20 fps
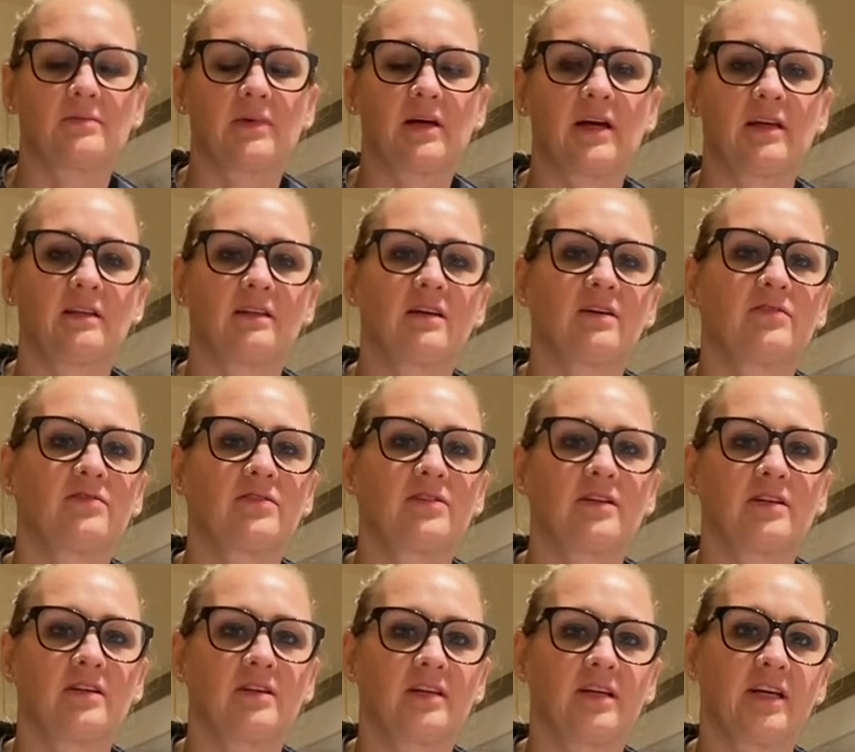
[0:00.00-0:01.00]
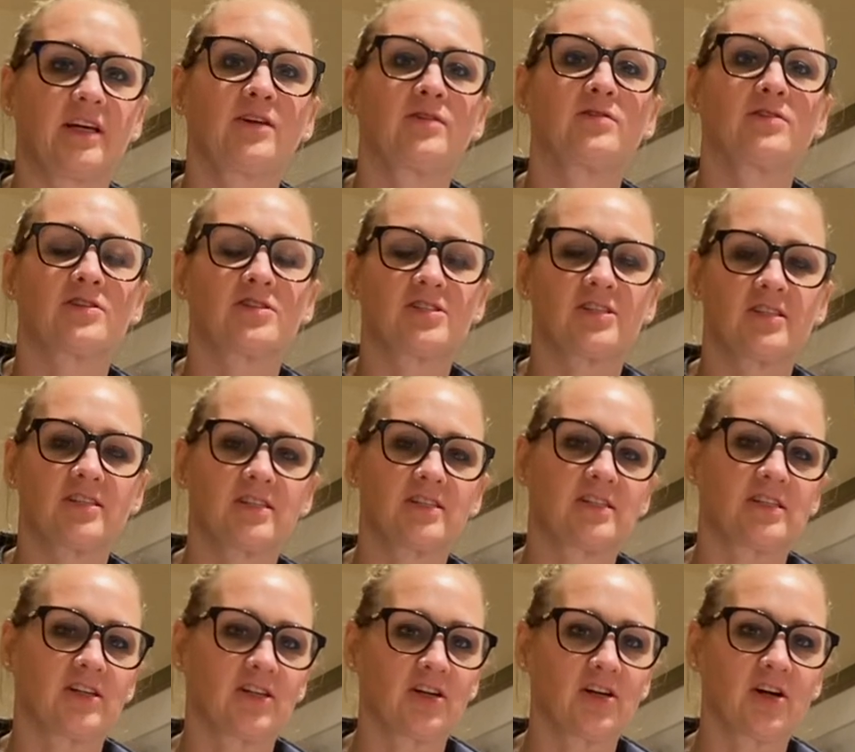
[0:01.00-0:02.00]
I love the NICU nurses.
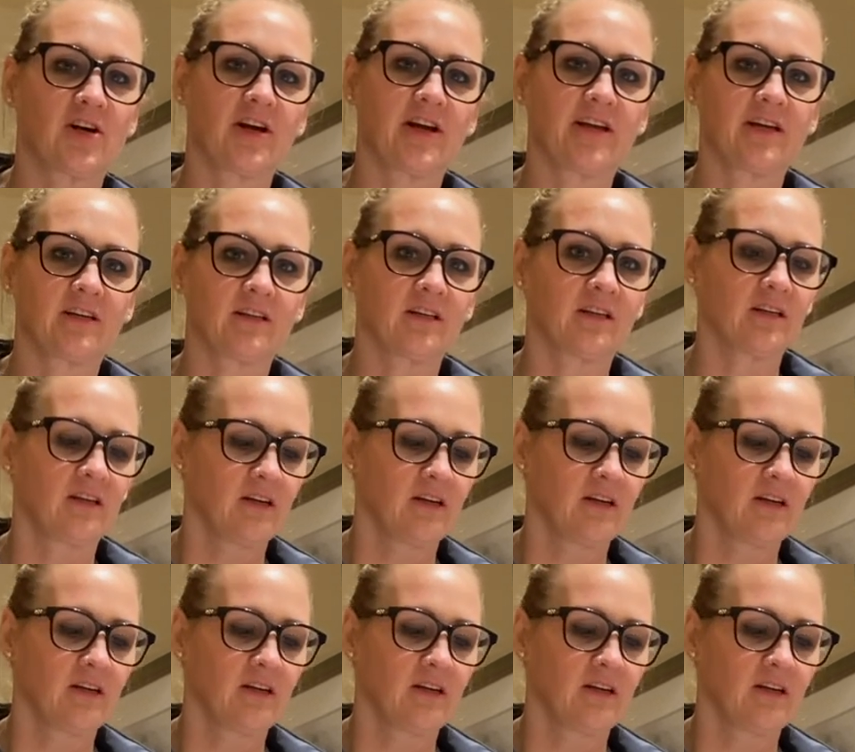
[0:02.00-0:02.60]
They're great.